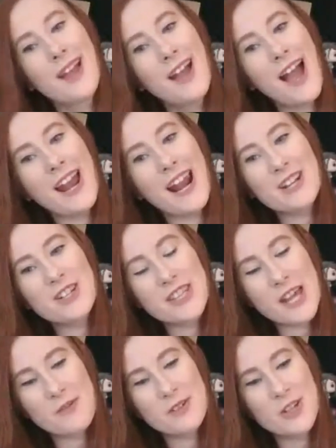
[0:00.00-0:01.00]
and I just
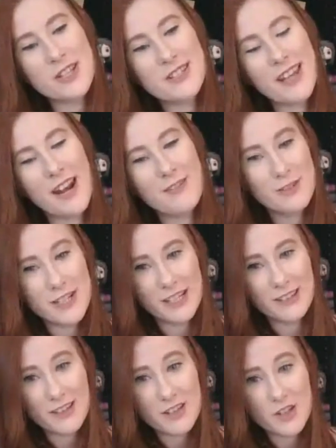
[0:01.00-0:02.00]
thought it was just kind of
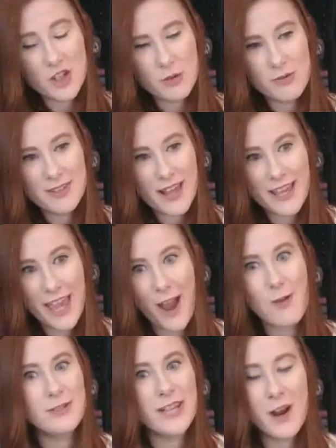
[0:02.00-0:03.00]
ridiculous that she was like,
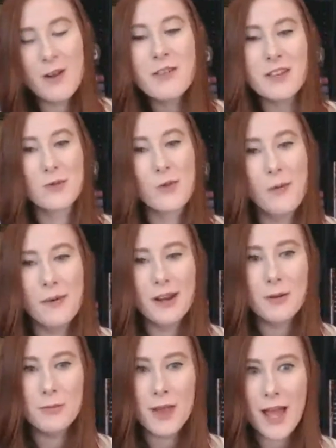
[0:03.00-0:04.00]
how dare this woman?
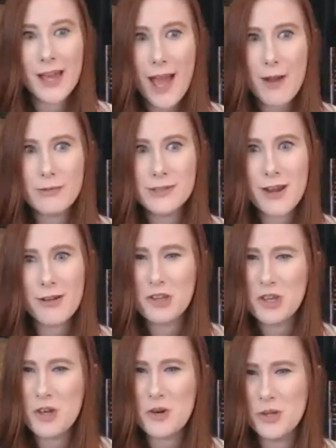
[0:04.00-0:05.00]
I'm like, how dare
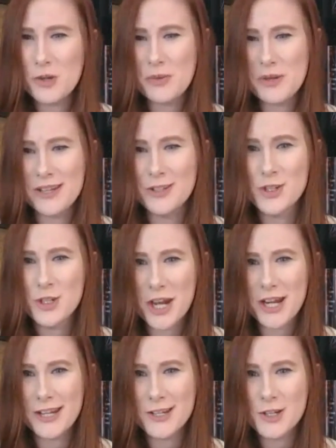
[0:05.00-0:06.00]
you? You're being
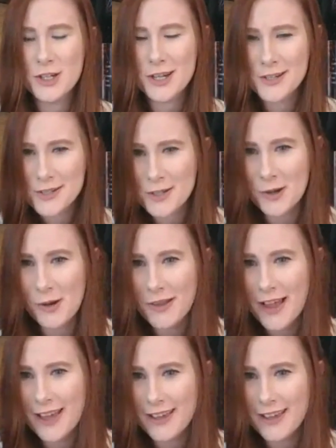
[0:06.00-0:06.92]
shady as shit too. Like,